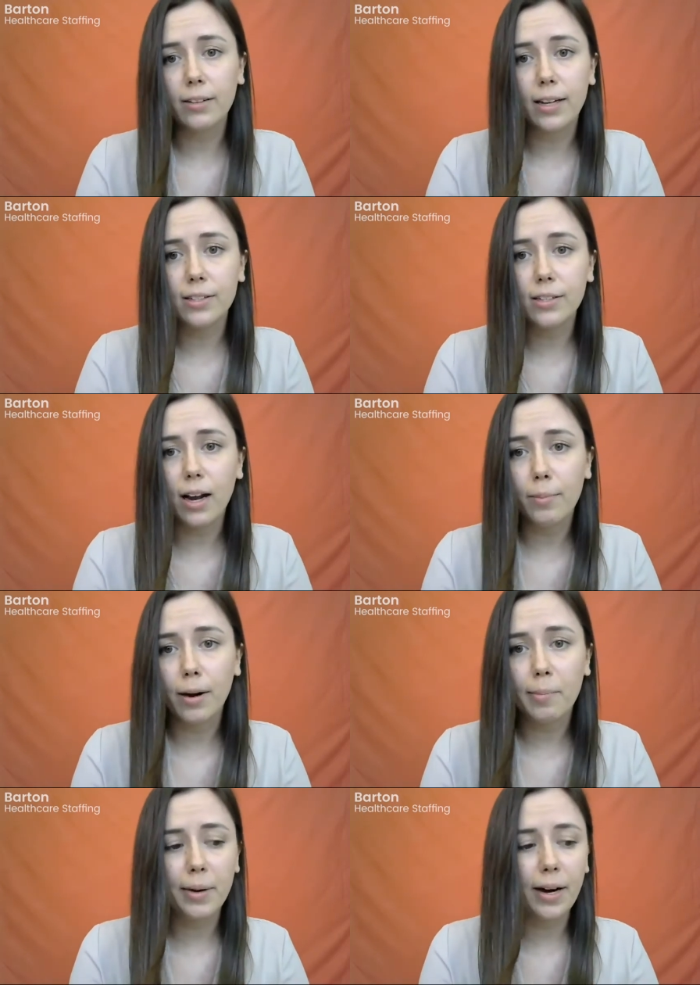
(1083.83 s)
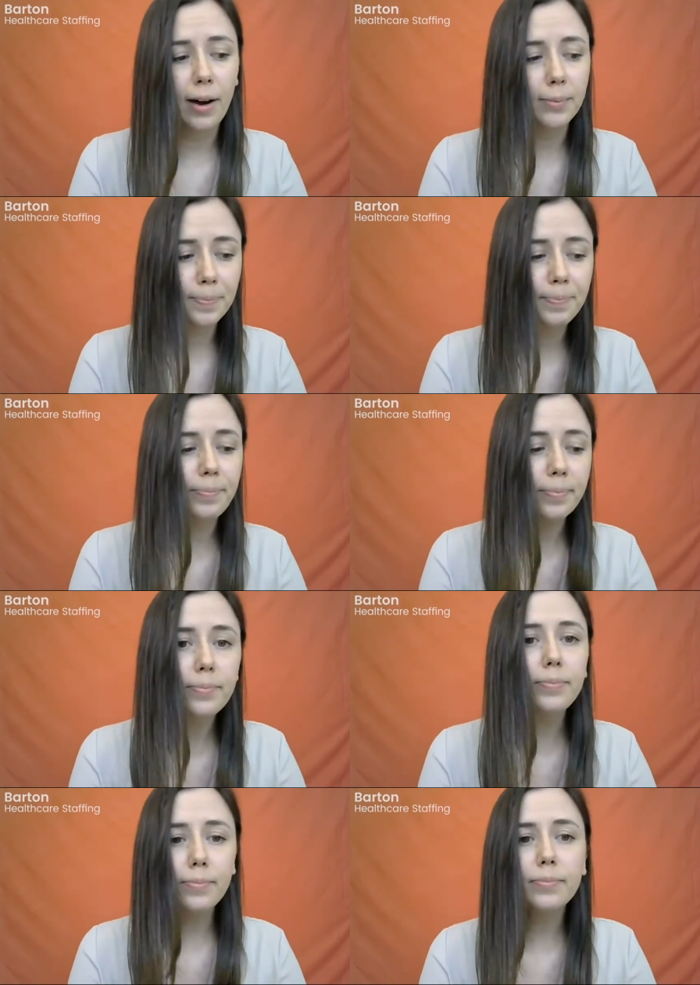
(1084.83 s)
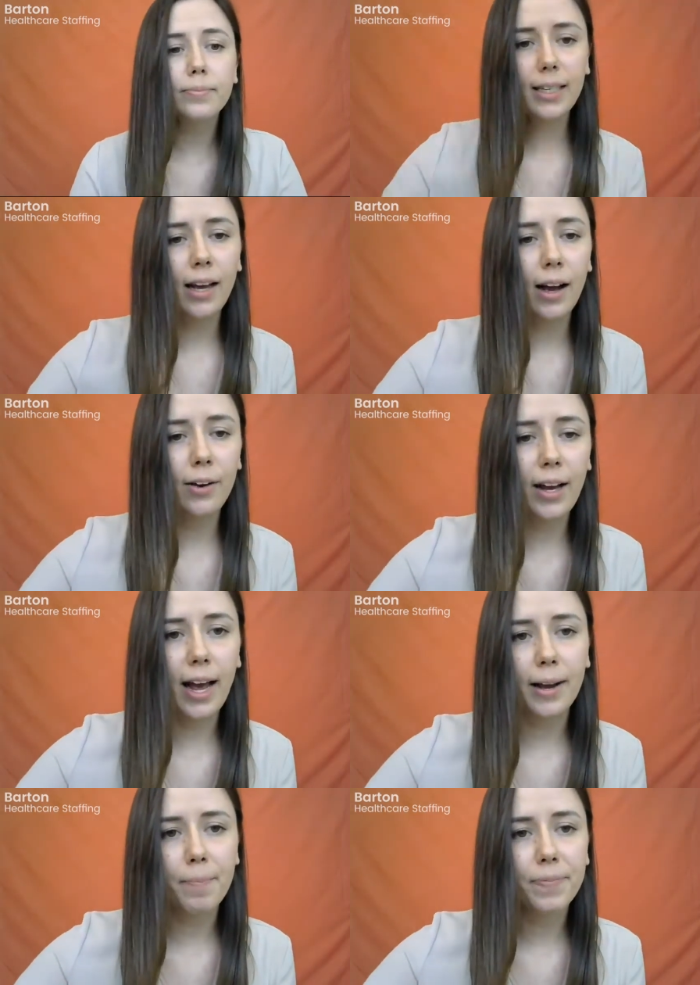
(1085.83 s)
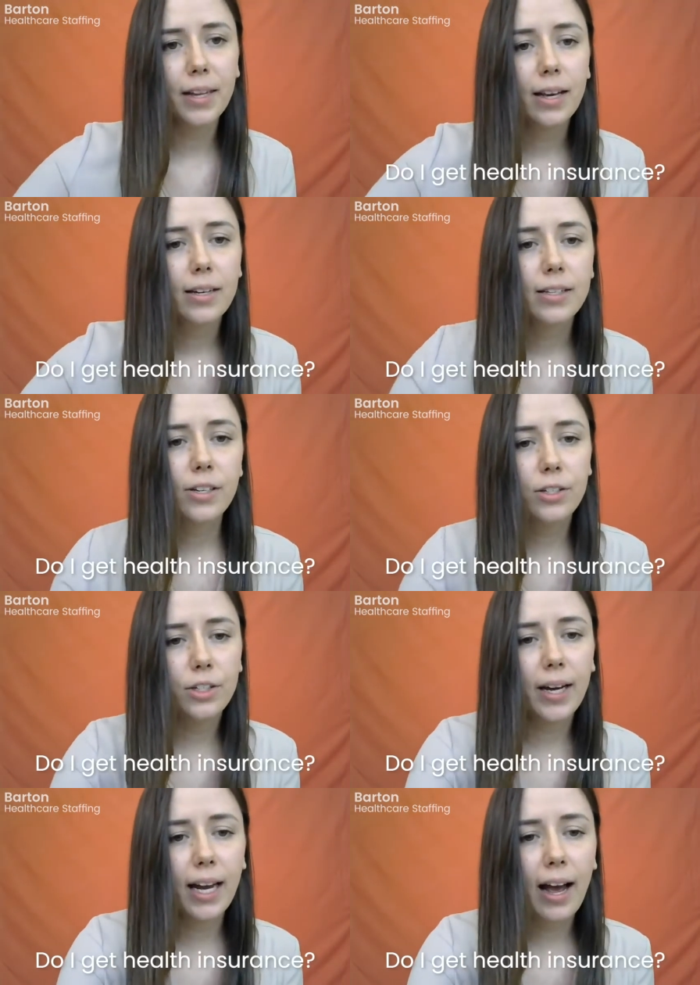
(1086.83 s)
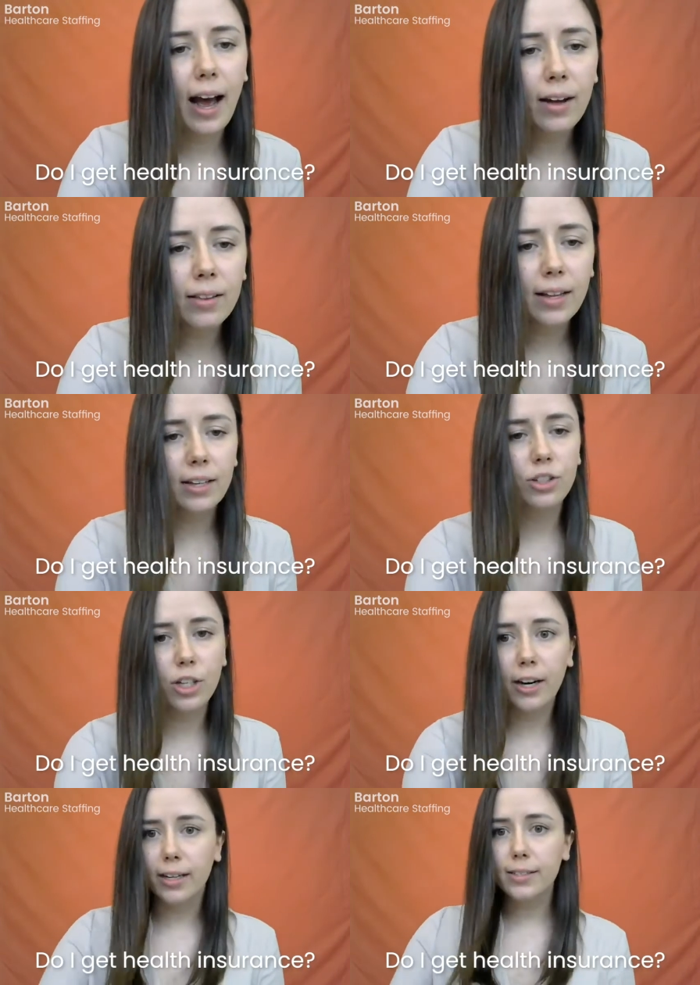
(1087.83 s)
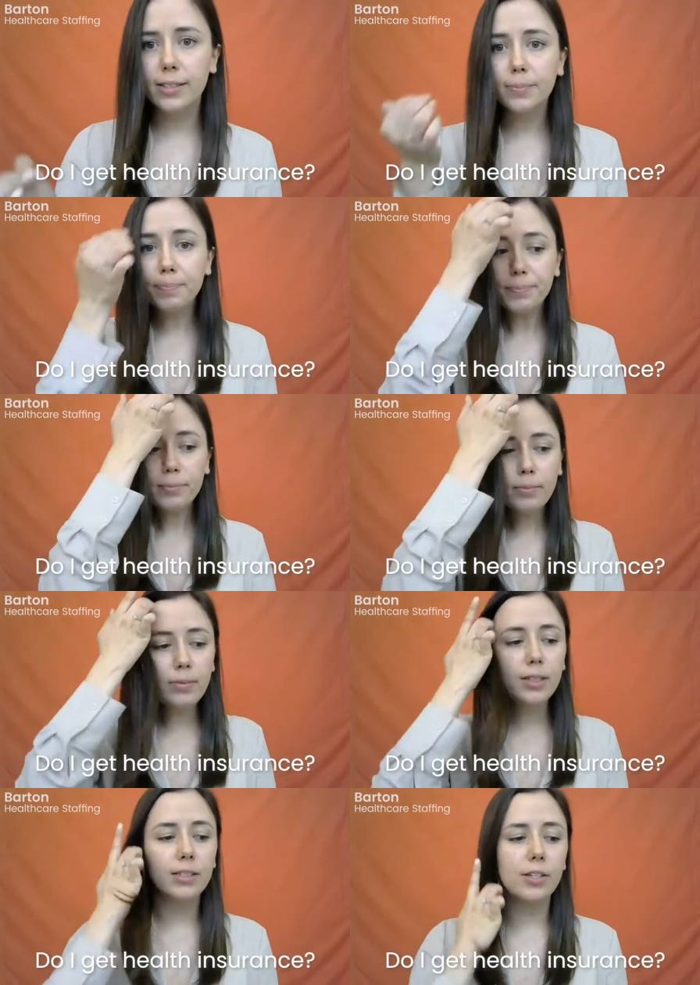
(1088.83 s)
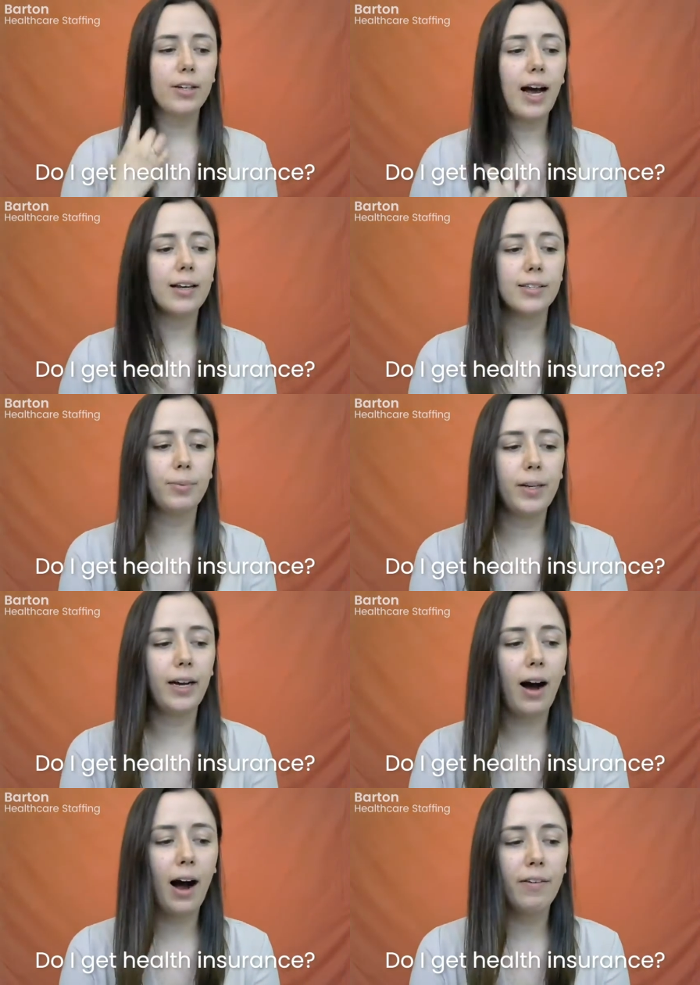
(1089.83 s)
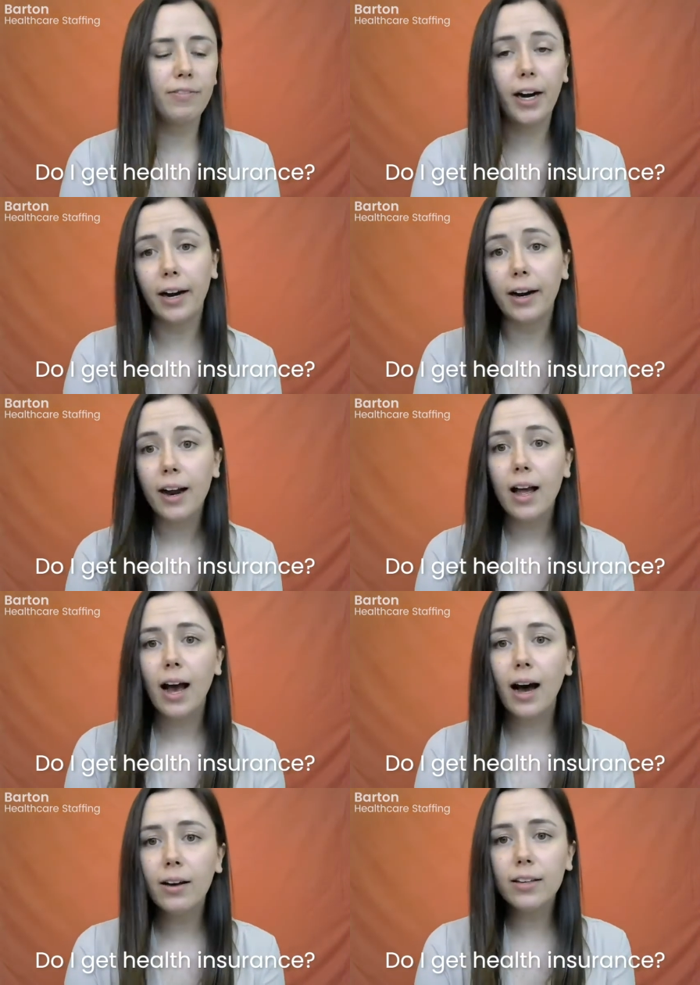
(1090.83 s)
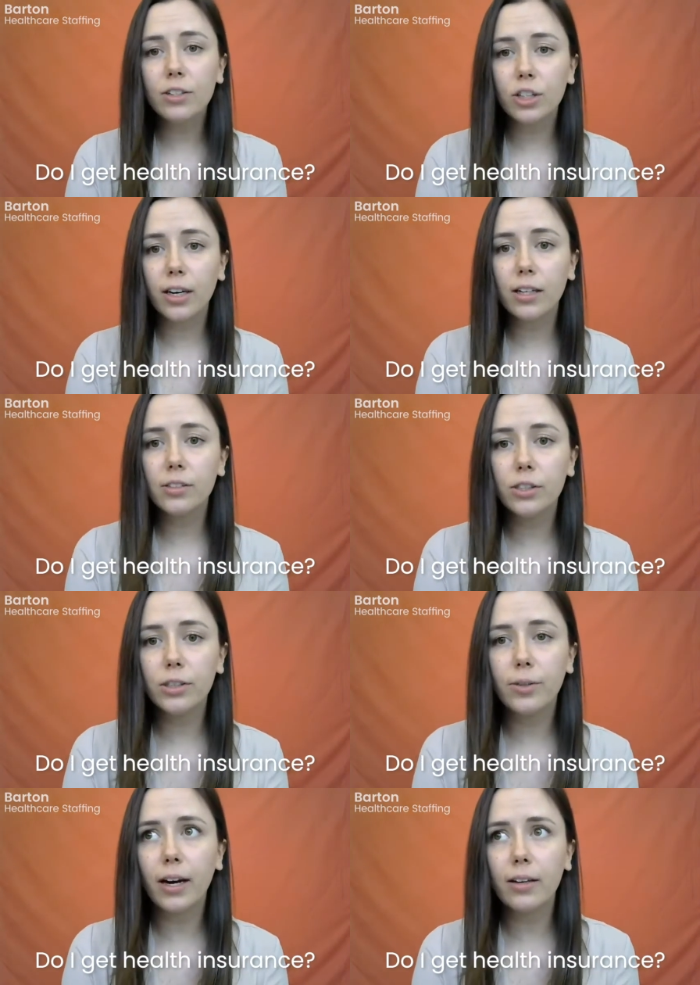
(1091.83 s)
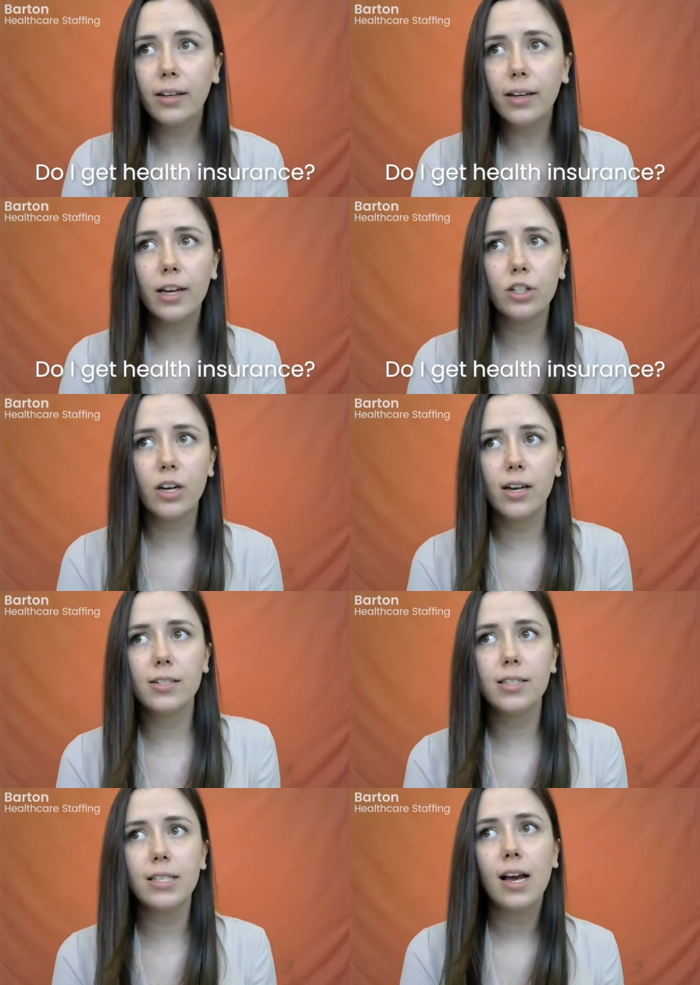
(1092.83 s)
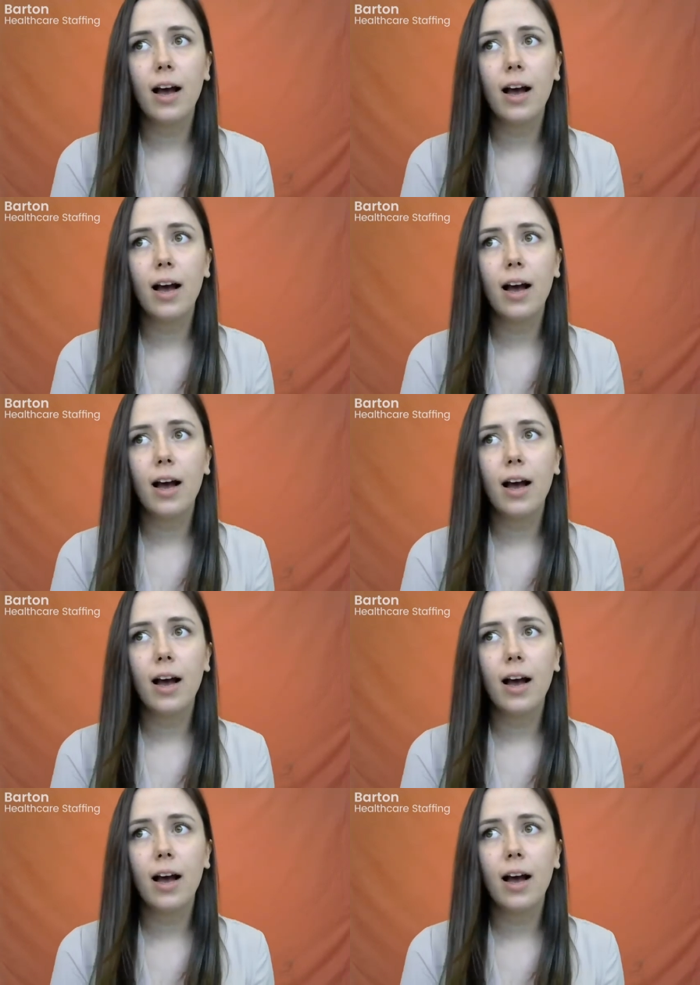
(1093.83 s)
That's not a problem at all. Okay, so do I get health insurance? So yes, we offer health insurance to our clinicians.